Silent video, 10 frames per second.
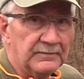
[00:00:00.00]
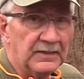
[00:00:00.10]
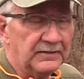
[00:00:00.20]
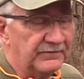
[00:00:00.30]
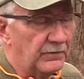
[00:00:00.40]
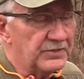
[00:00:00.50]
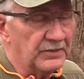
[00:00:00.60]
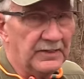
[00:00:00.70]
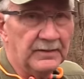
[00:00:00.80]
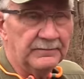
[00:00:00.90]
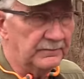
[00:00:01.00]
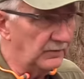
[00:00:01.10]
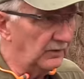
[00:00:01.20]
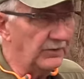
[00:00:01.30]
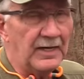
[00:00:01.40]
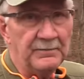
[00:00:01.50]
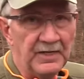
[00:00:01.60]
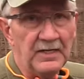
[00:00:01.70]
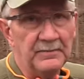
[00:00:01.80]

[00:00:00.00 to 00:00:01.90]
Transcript: Unfortunately, we don't know how many,